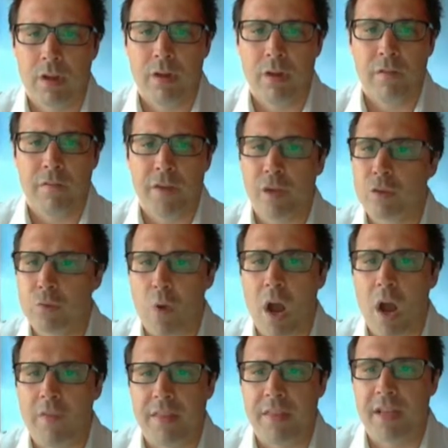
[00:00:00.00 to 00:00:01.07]
Figure
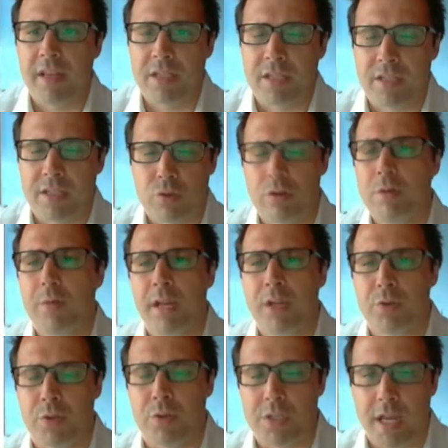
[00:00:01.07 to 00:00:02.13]
12, I think, is extremely
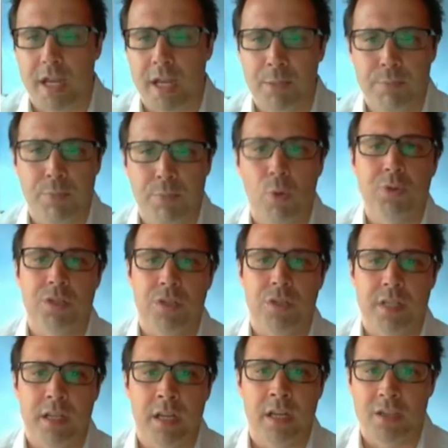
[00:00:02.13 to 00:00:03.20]
interesting and important
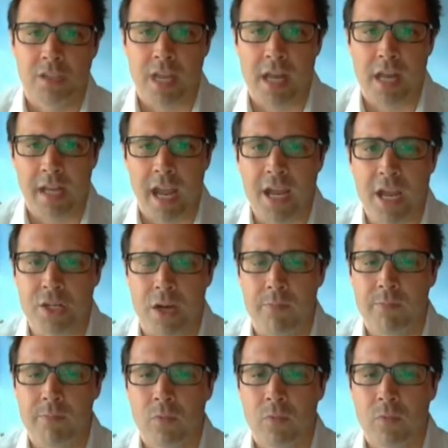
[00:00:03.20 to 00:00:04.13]
in understanding Asia.